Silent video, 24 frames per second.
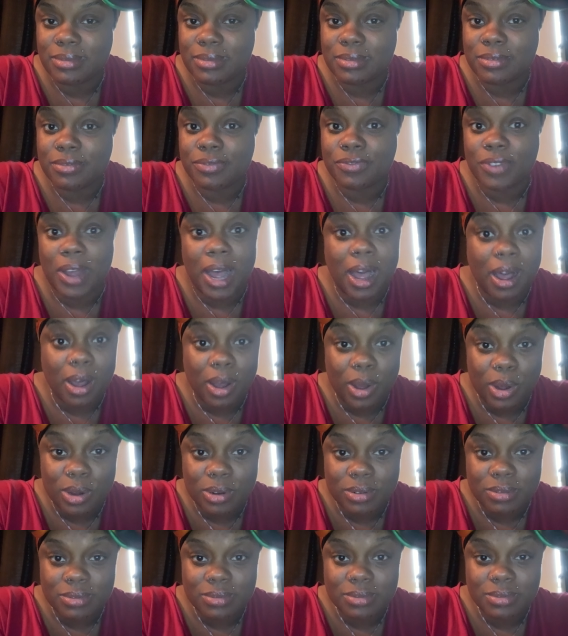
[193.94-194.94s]

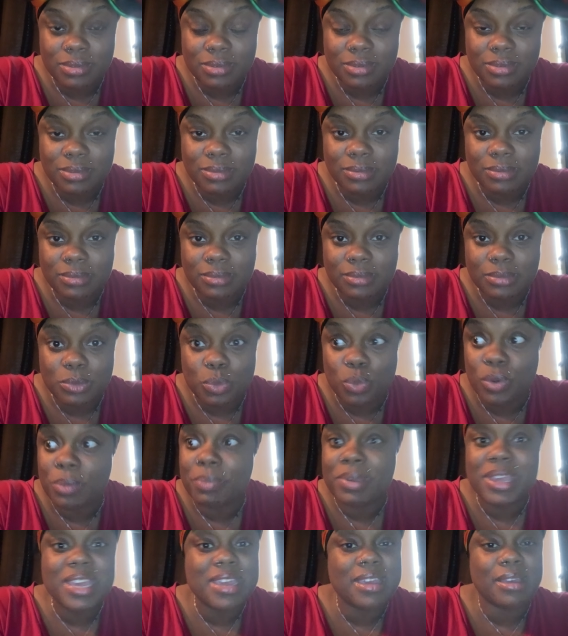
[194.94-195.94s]
Fall will
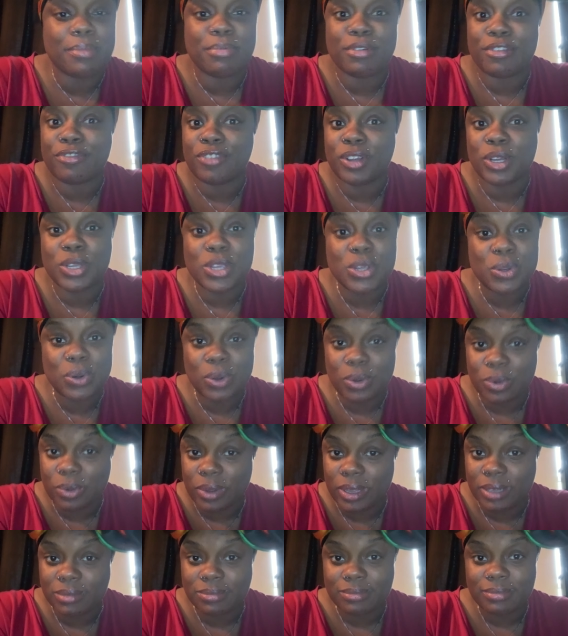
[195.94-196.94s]
be here before you know
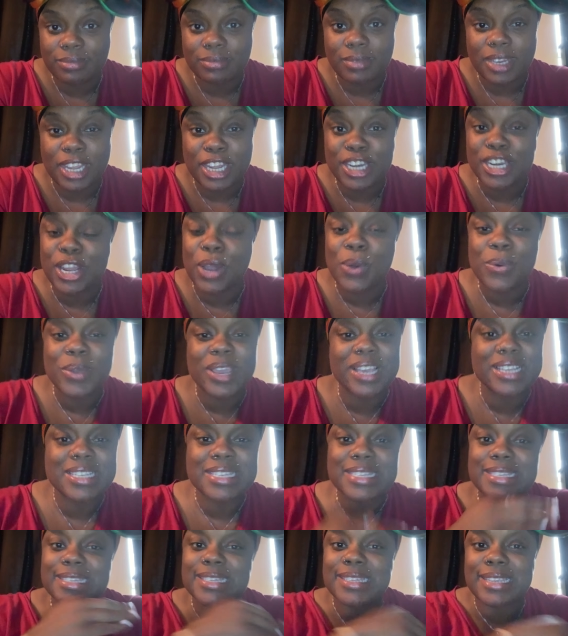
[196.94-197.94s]
it. Don't get
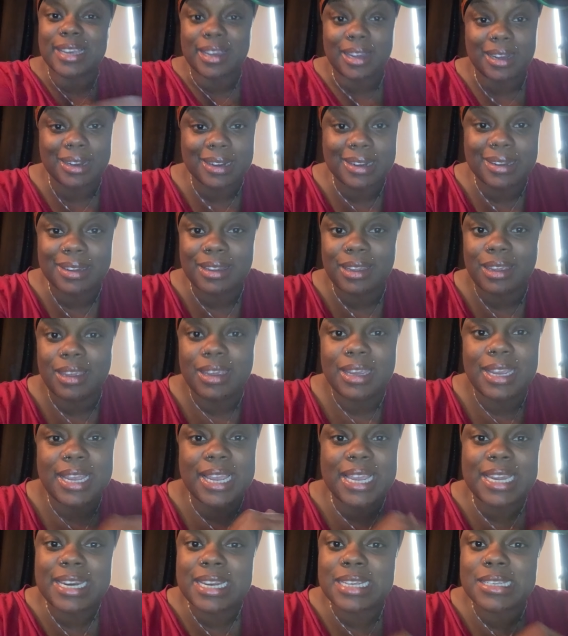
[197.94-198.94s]
stuck
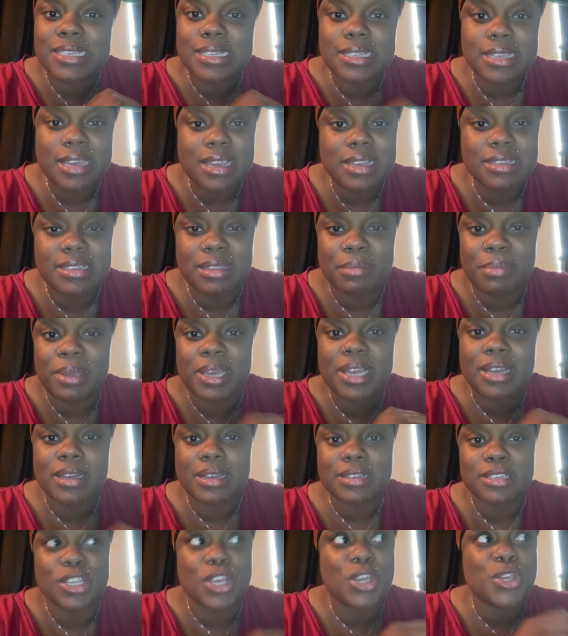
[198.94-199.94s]
in this season
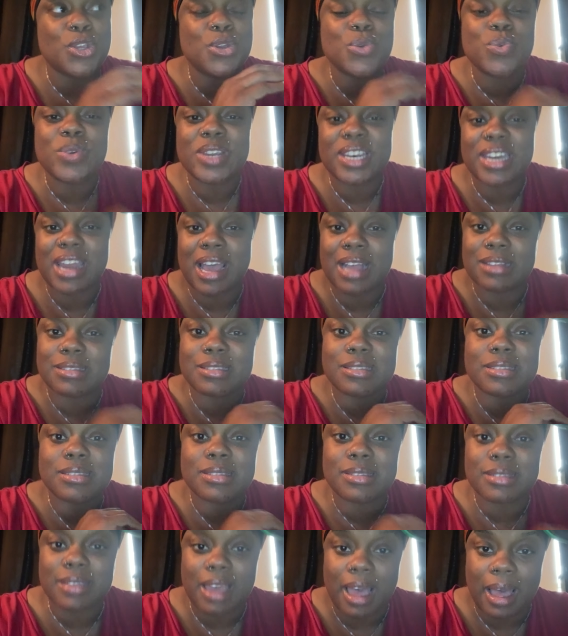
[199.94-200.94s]
because you did not
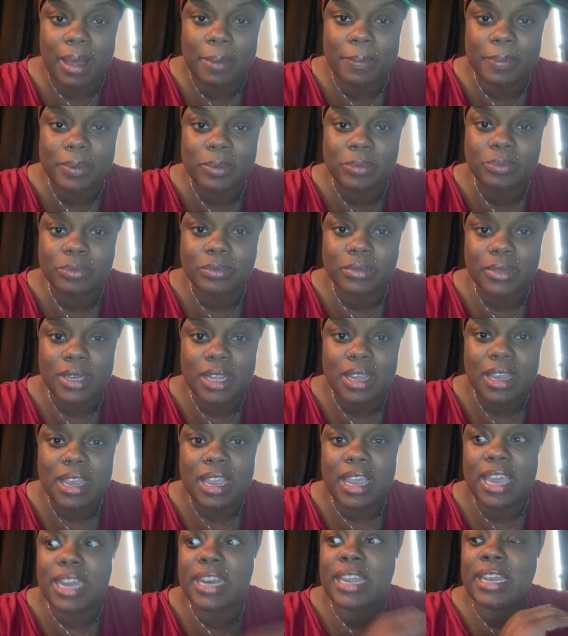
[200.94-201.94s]
stop
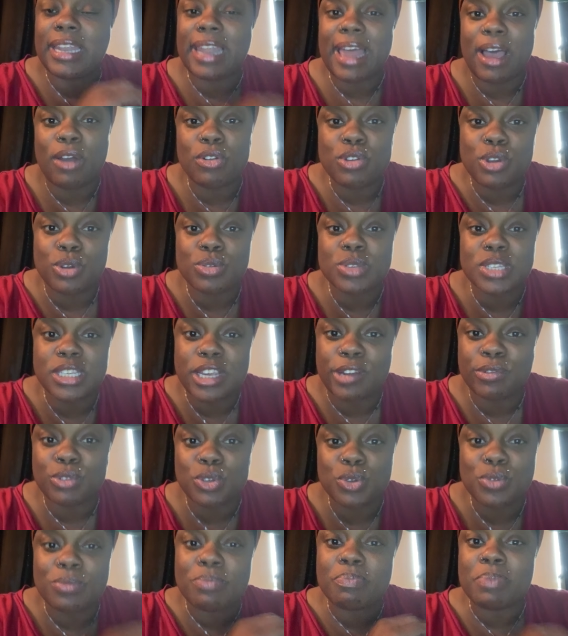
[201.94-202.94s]
and allow yourself
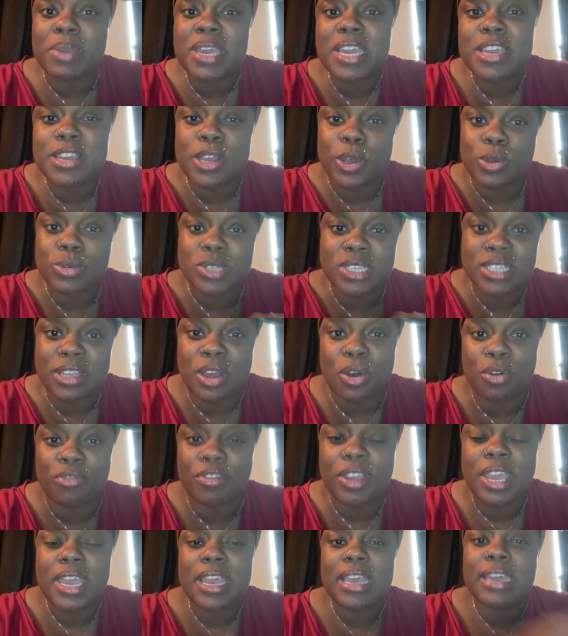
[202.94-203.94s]
to be
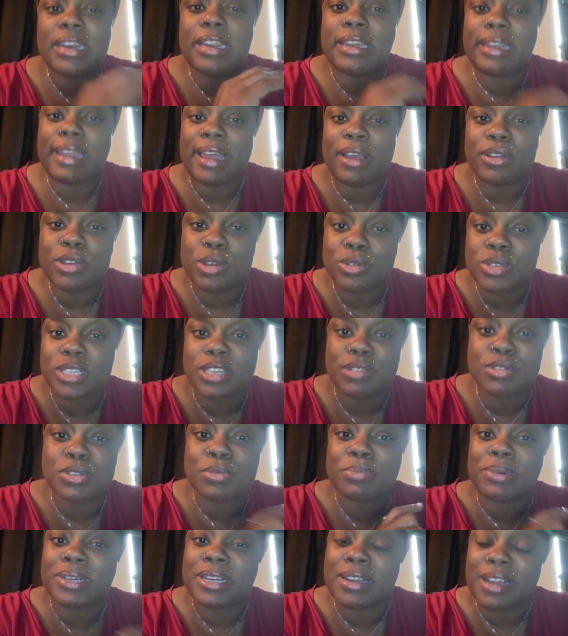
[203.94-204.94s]
yourself and allow yourself
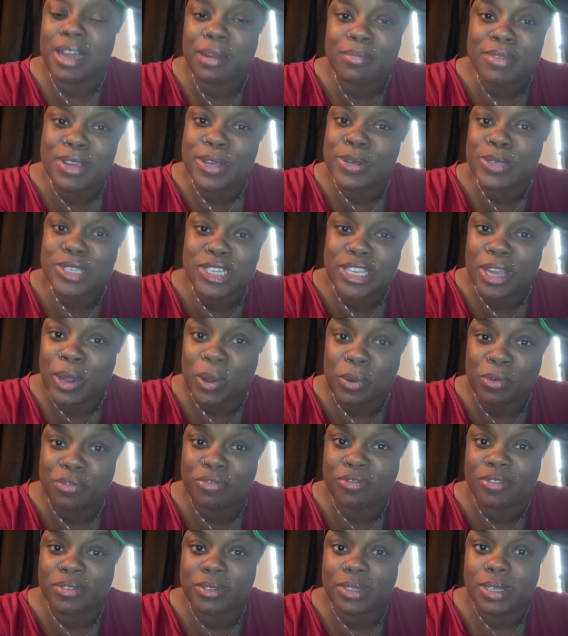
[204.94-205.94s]
to become
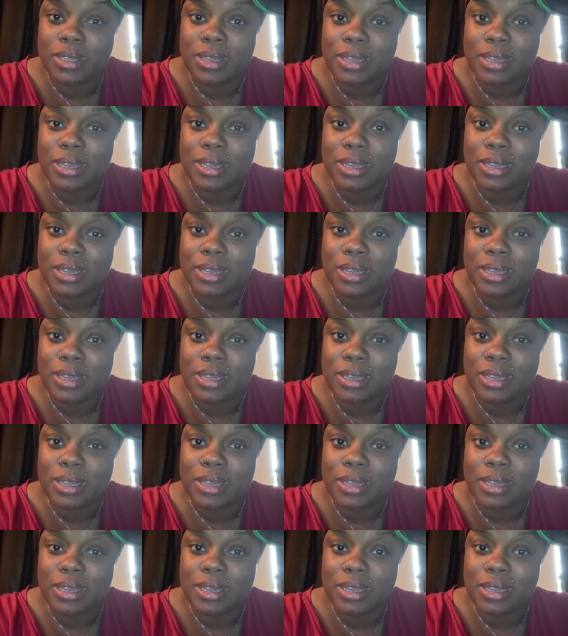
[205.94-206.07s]
yourself.